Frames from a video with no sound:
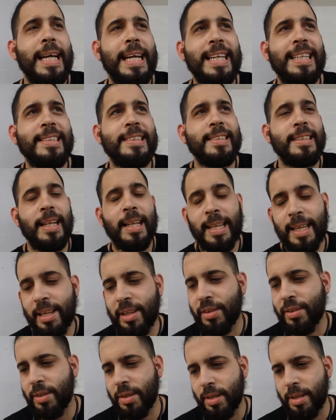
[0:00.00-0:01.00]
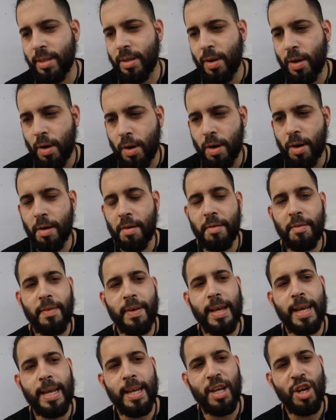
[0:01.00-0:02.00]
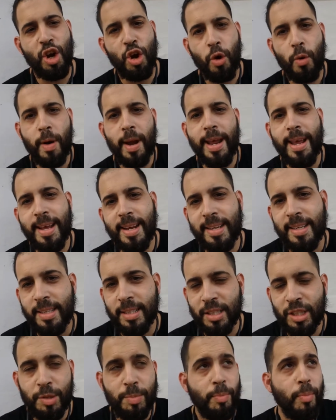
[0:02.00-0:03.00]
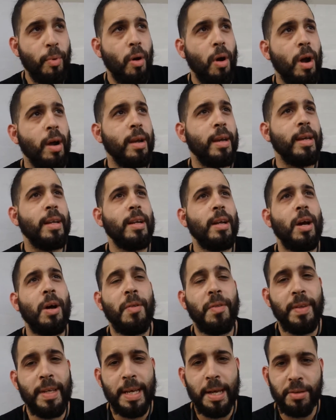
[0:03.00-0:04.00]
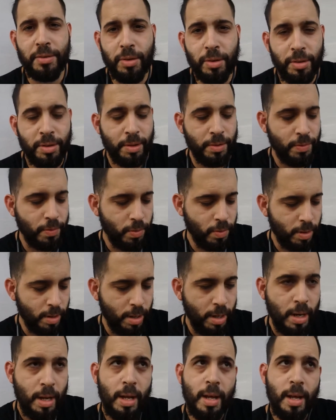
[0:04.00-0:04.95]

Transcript: installation of a crank sprocket on the SRT4